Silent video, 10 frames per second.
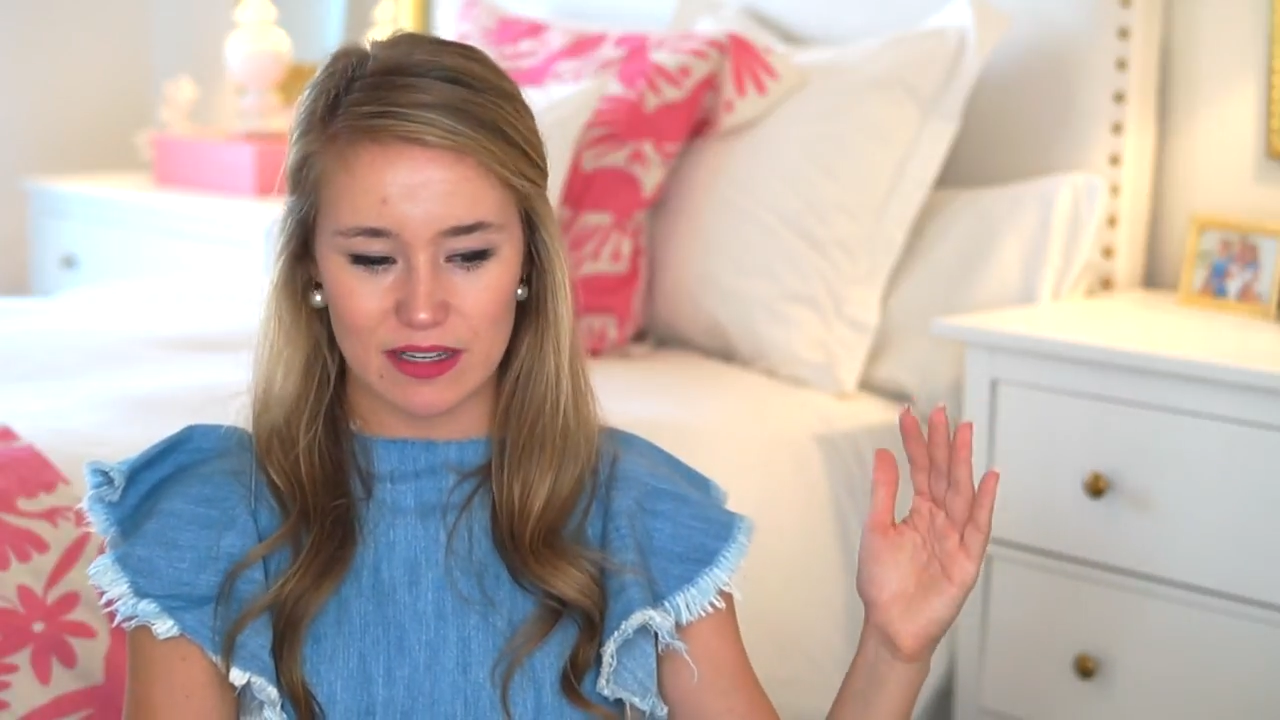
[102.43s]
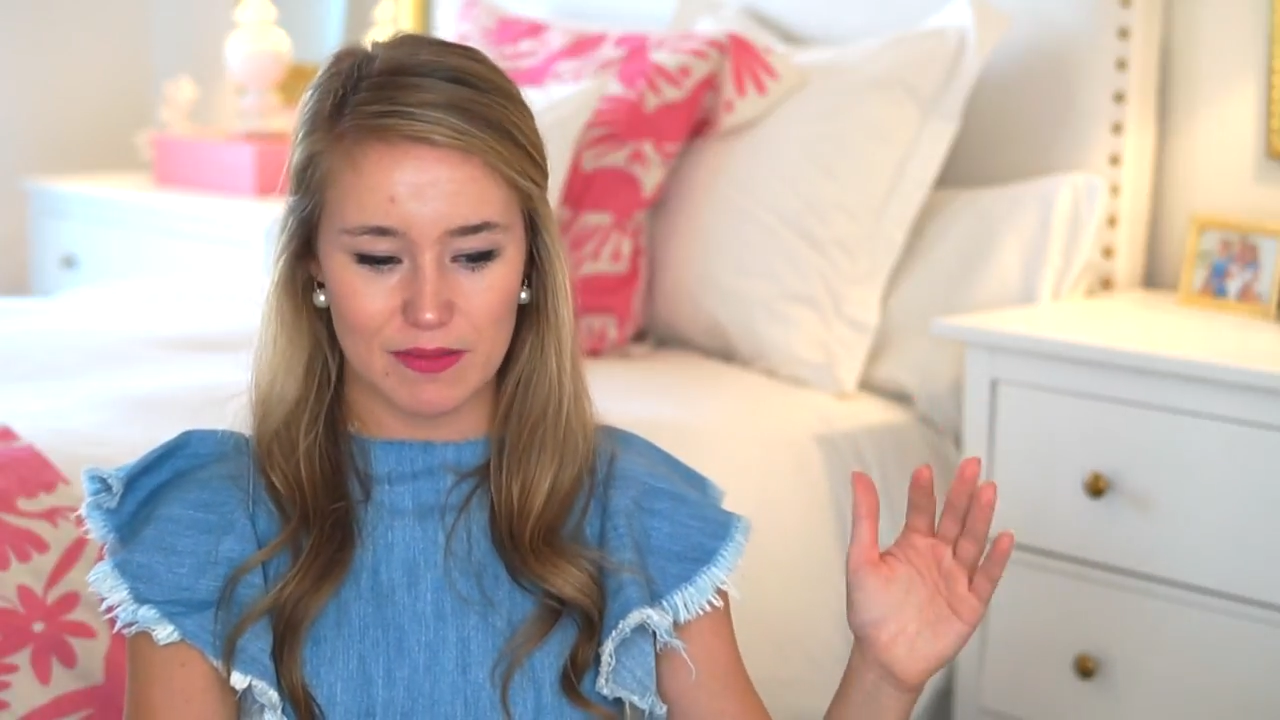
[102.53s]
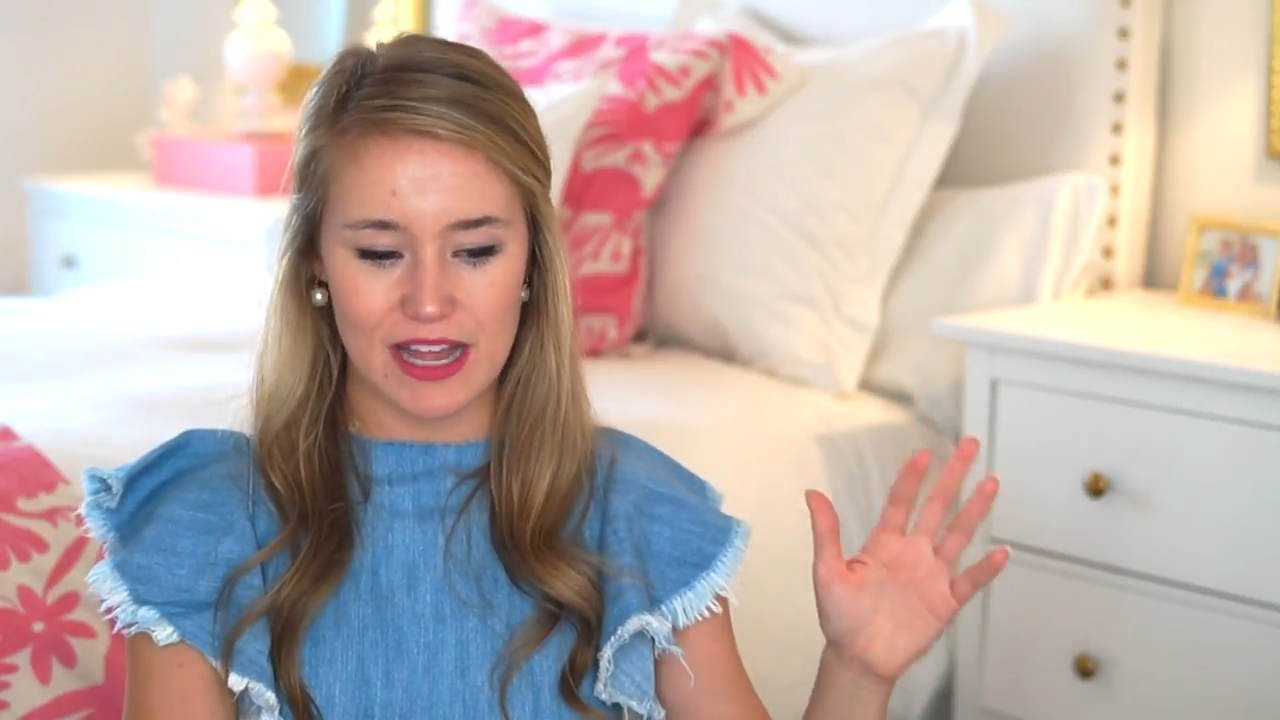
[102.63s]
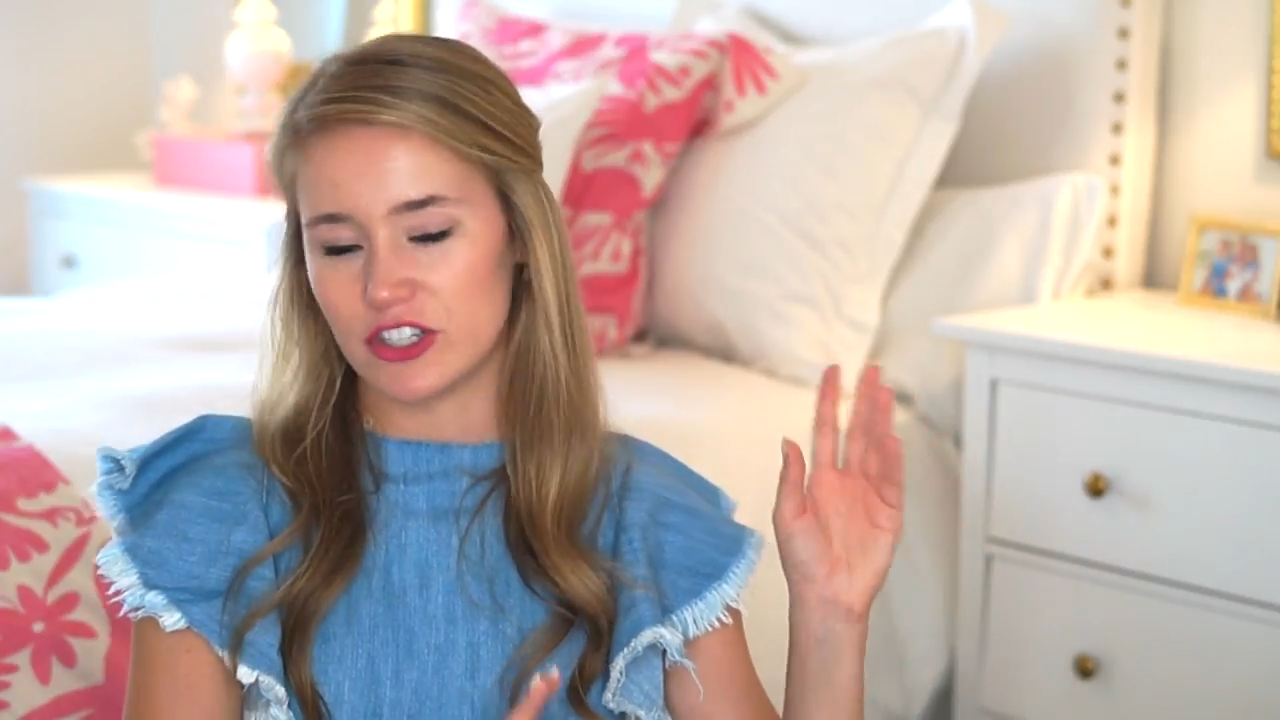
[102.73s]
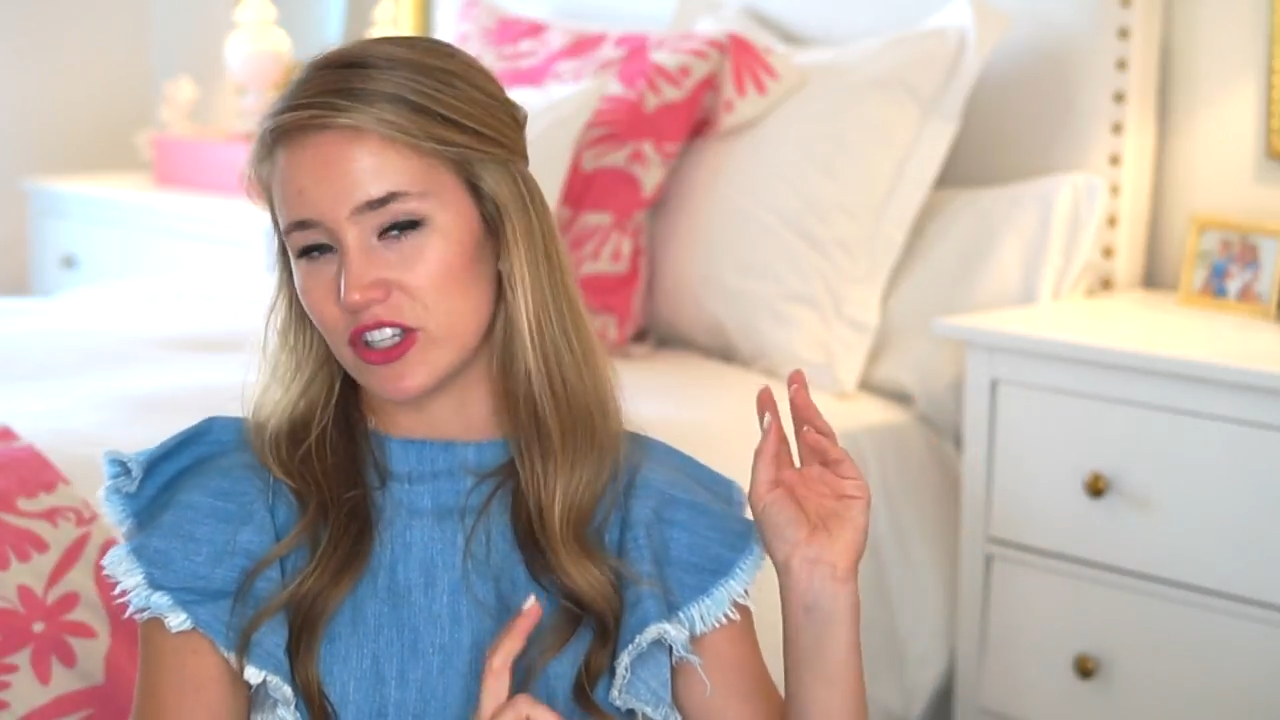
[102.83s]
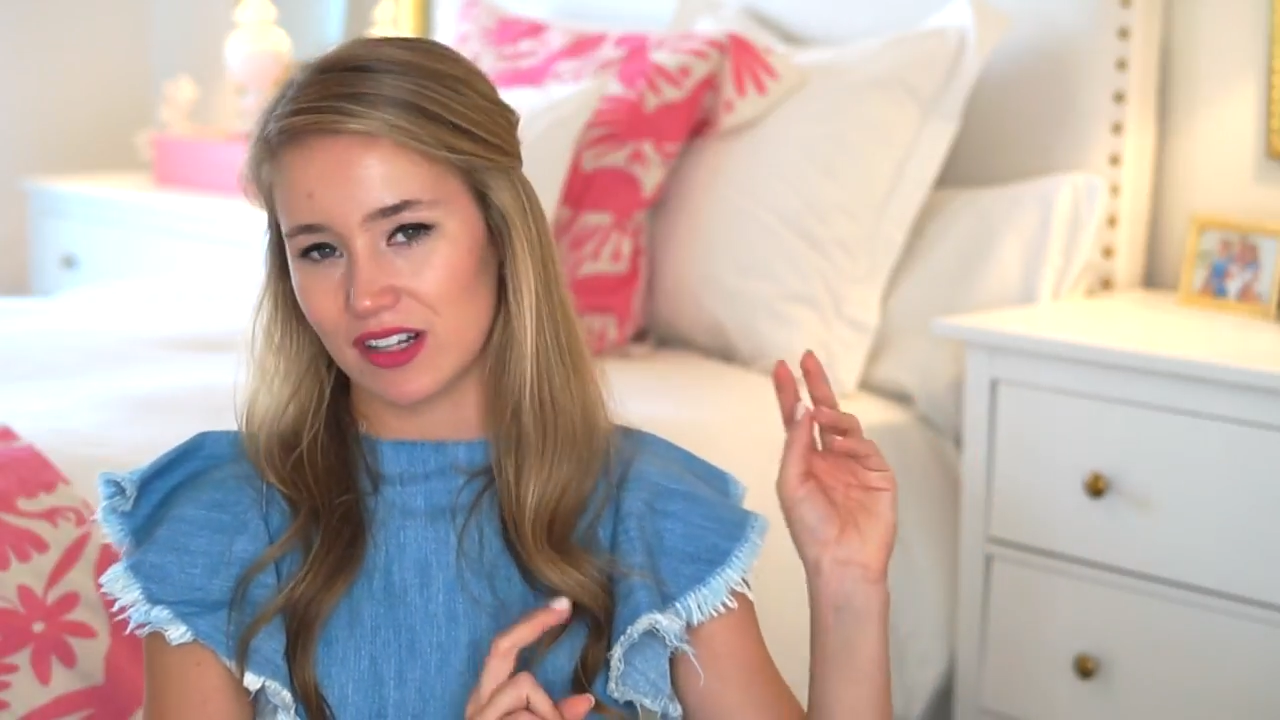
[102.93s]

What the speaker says: so much,